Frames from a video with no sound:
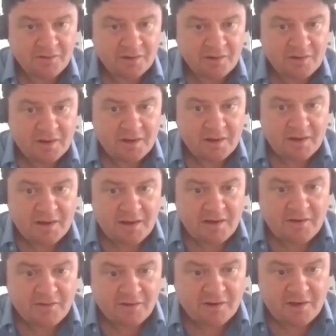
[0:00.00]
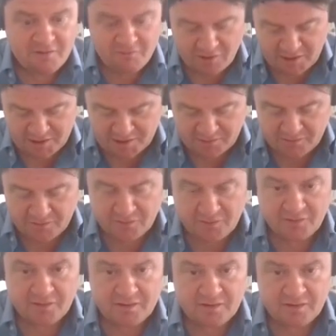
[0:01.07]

So it's a key ratio to us.